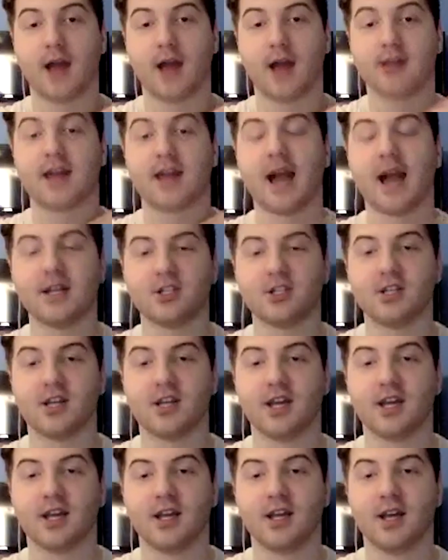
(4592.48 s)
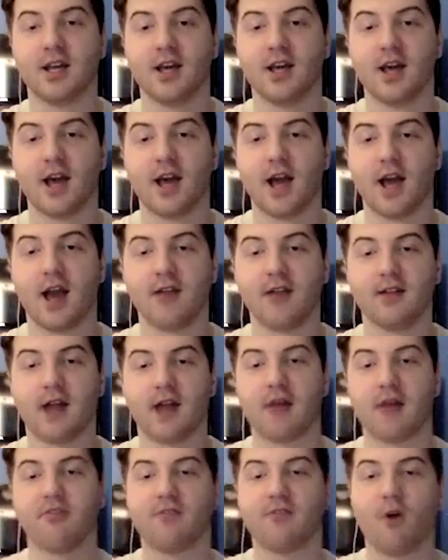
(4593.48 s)
catch it, and then
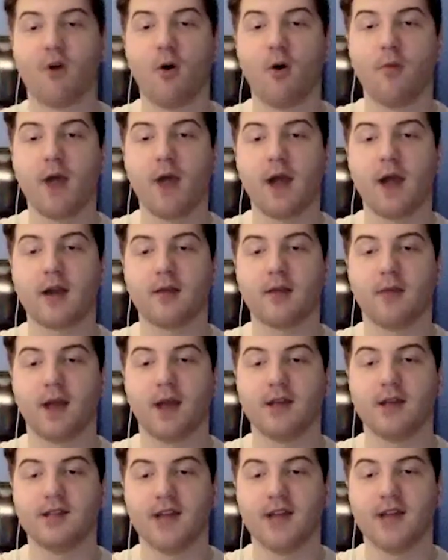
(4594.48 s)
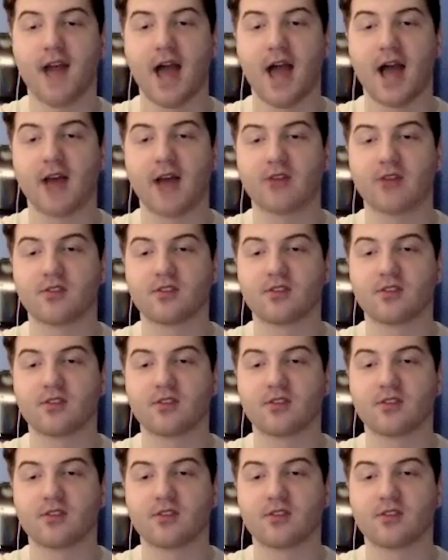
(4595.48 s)
I fall back in my desk,